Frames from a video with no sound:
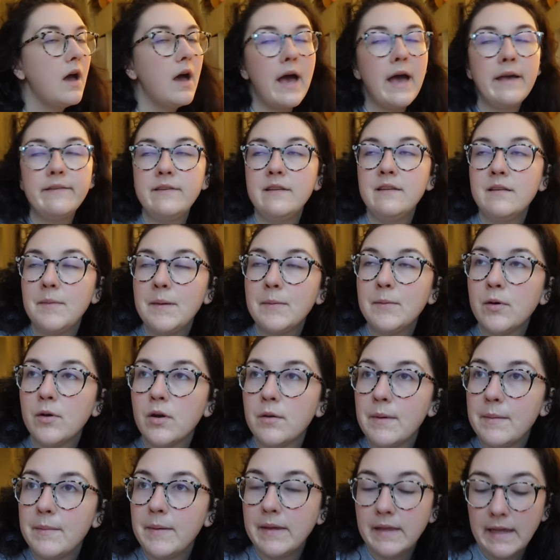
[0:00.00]
I've seen some people who are
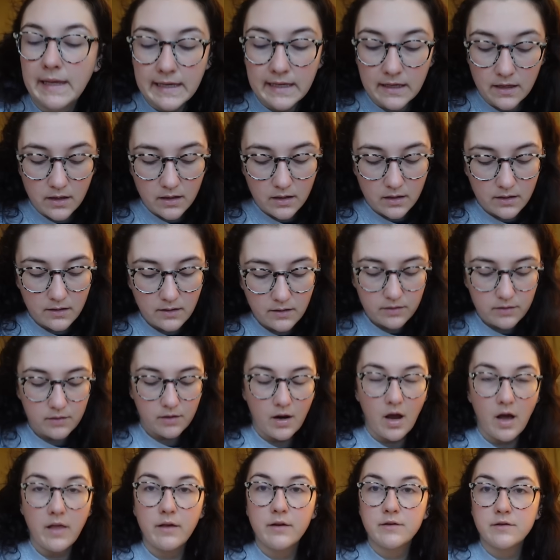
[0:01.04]
maybe like, their
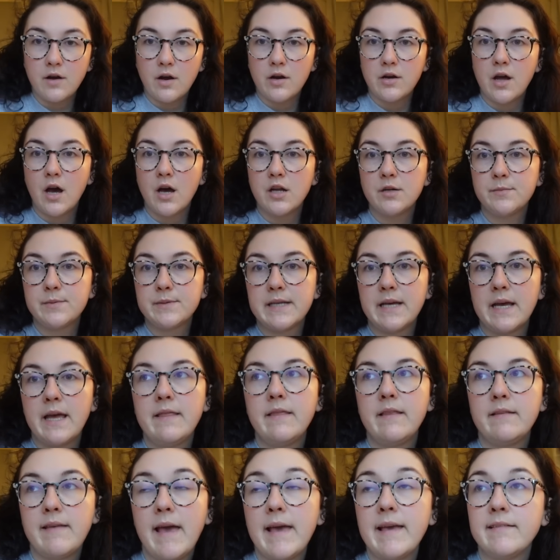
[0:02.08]
colours aren't 100% in
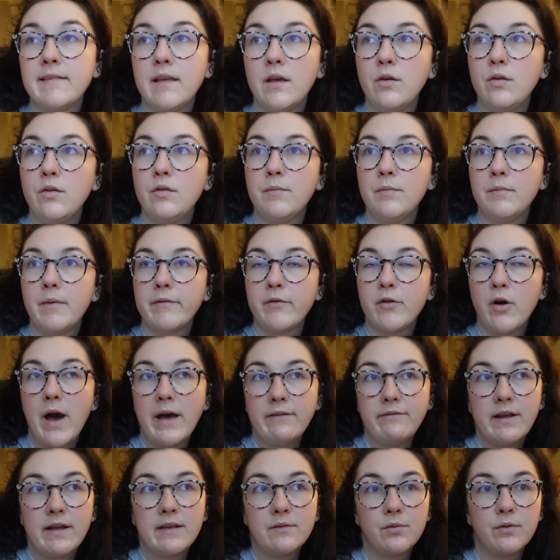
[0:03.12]
the test net, who I've got
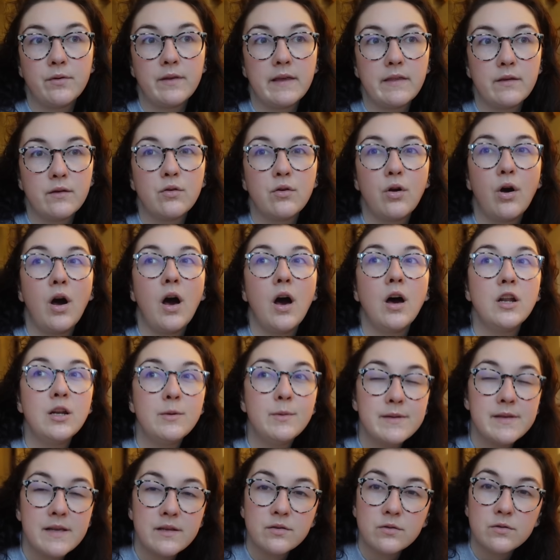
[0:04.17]
advents where like they're not
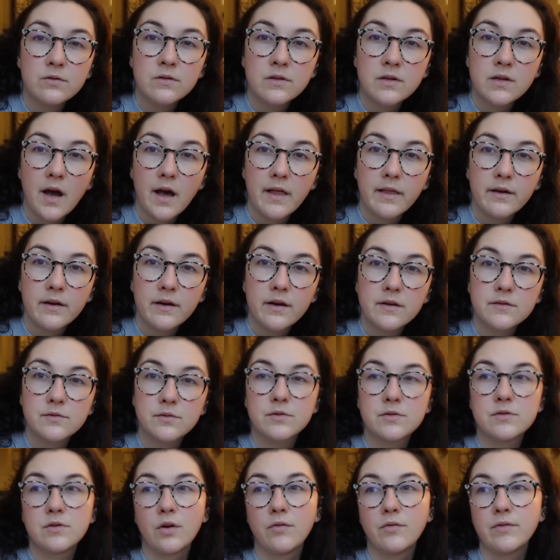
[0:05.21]
100% sold on the colours, or
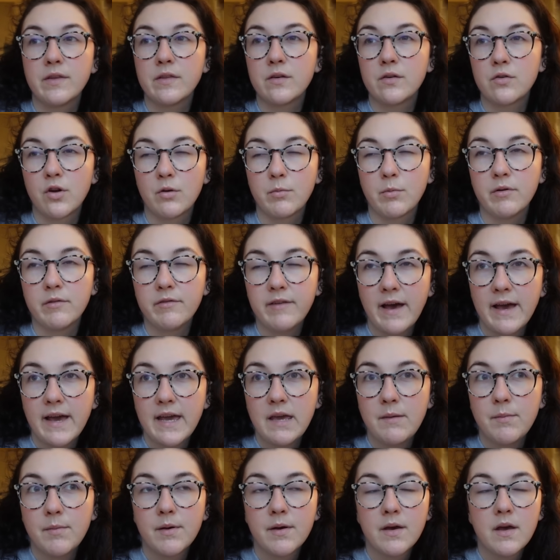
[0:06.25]
it's not really their normal
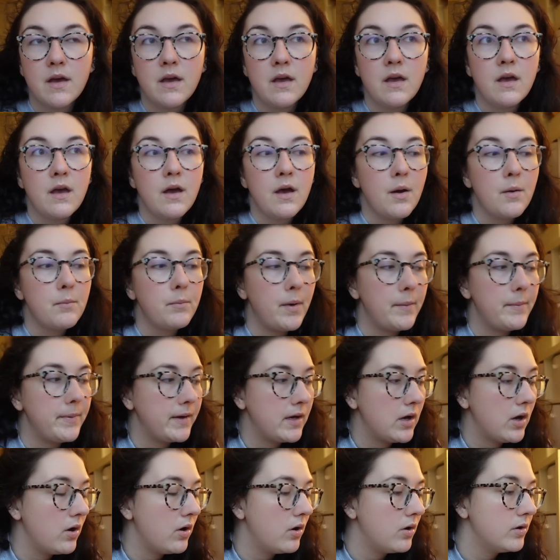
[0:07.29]
vibe, but
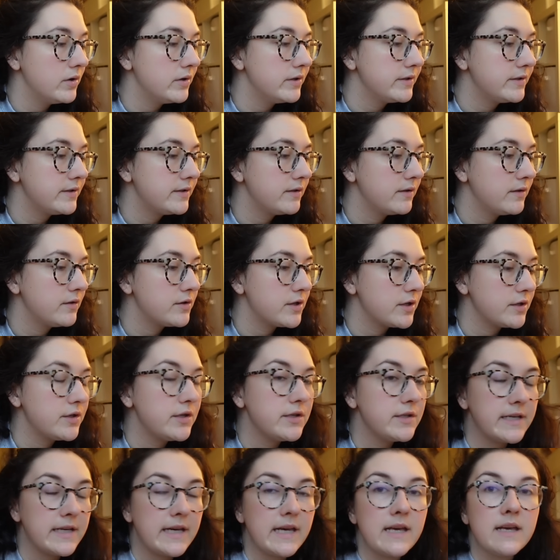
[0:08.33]
because they're just
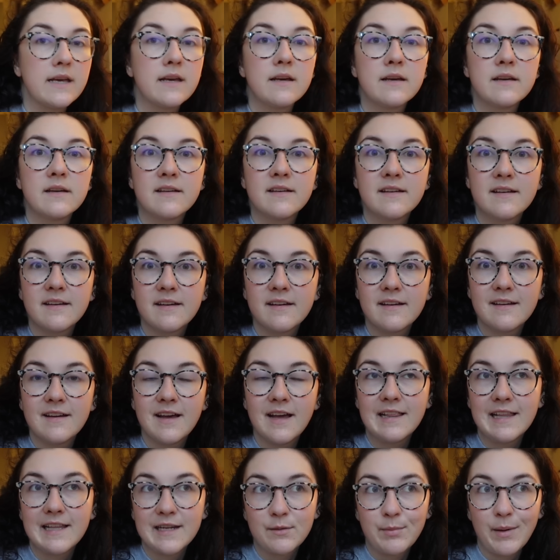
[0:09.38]
using
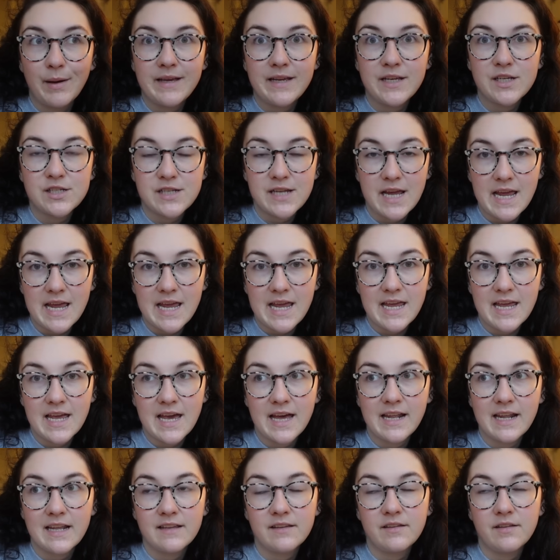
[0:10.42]
a little bit each day,
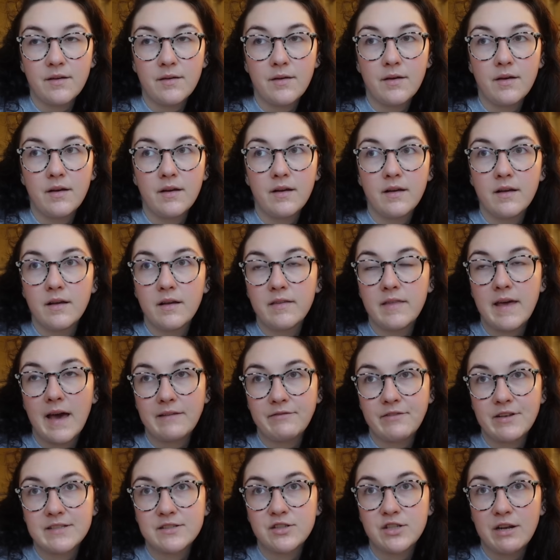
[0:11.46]
and it's, the
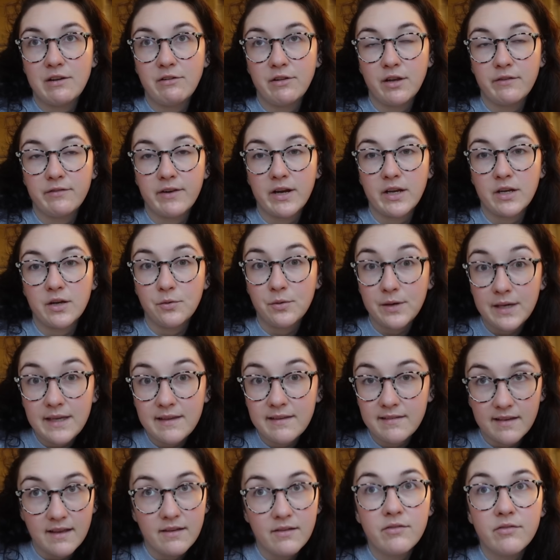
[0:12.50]
advents generally are very
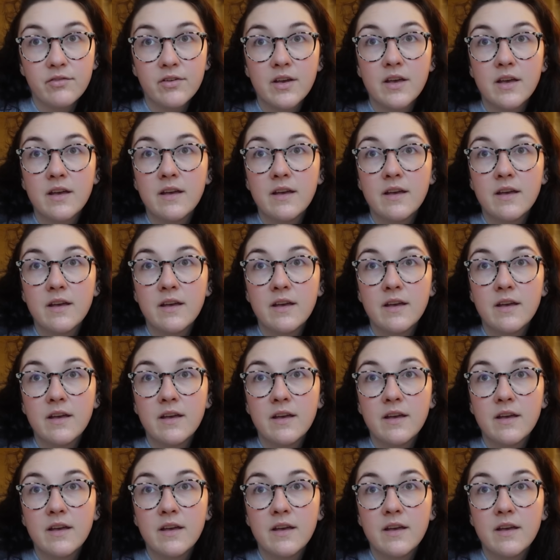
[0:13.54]
cohesive,